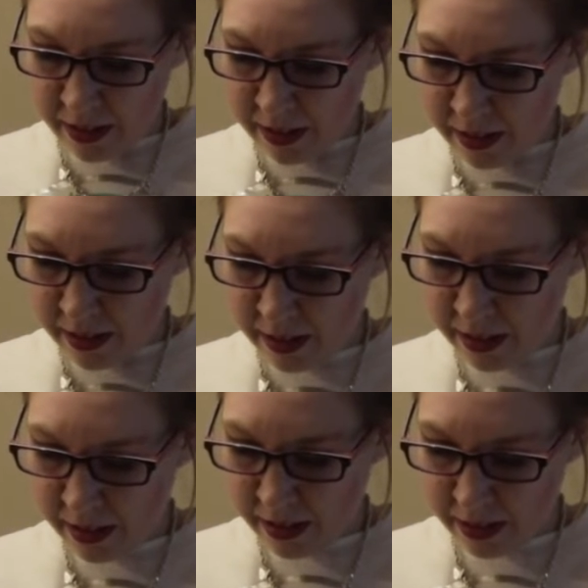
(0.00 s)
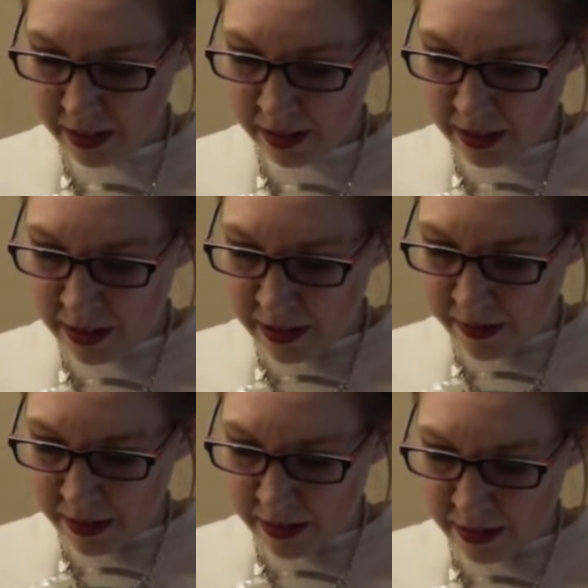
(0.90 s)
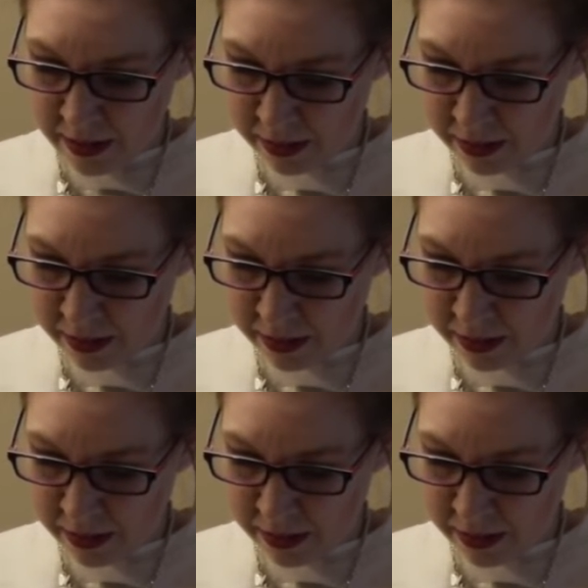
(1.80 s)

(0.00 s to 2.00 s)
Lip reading: (silence)